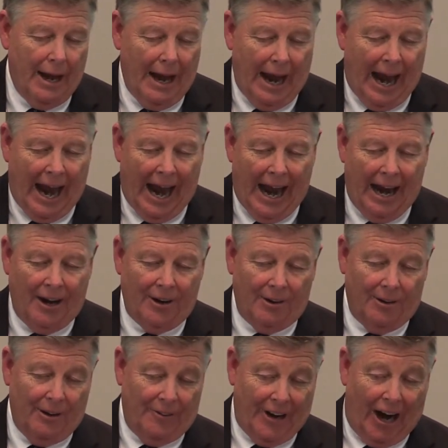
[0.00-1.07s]
and
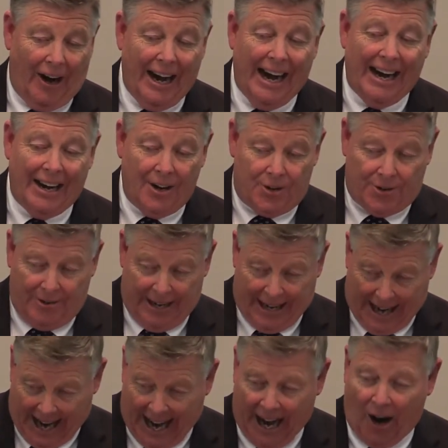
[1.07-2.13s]
there is
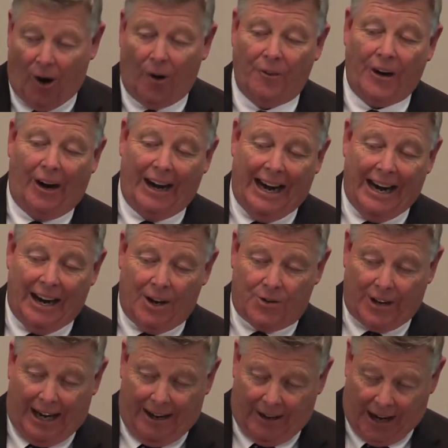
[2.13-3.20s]
hell, there
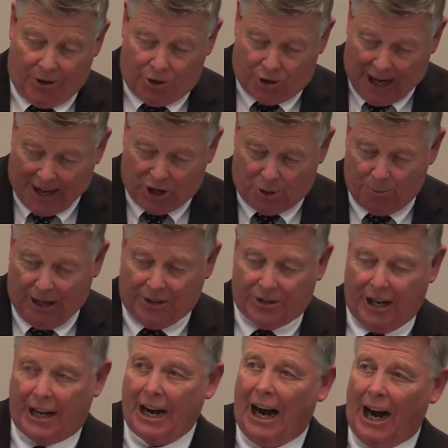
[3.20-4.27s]
is a judgment to
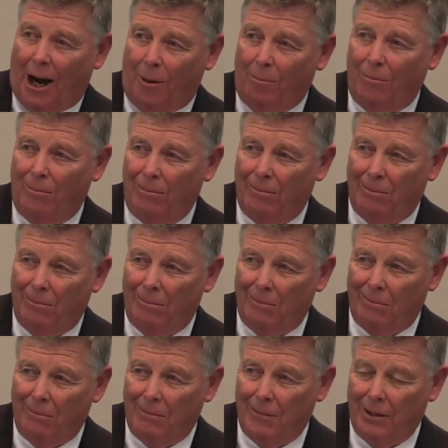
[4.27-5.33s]
come,
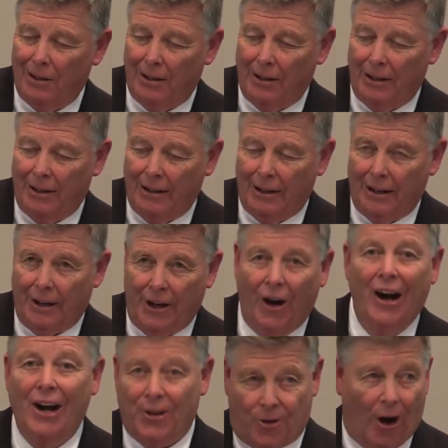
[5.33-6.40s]

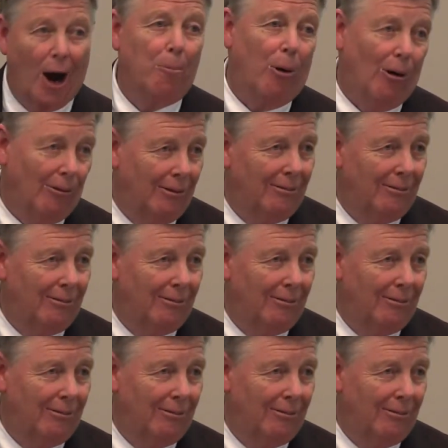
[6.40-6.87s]
you're in trouble